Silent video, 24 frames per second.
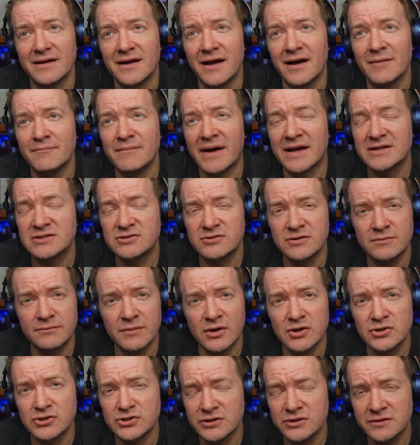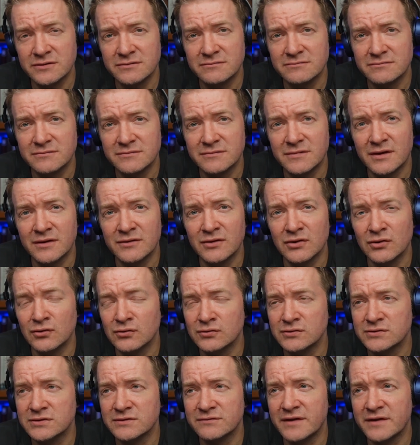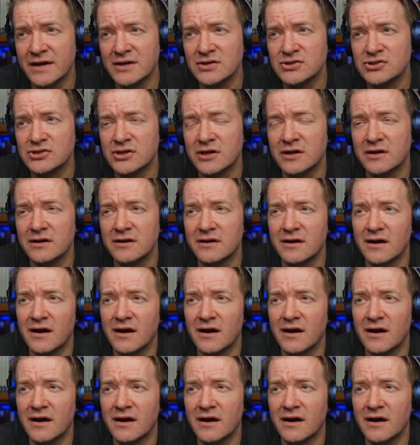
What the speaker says: matter in motion and the laws of nature.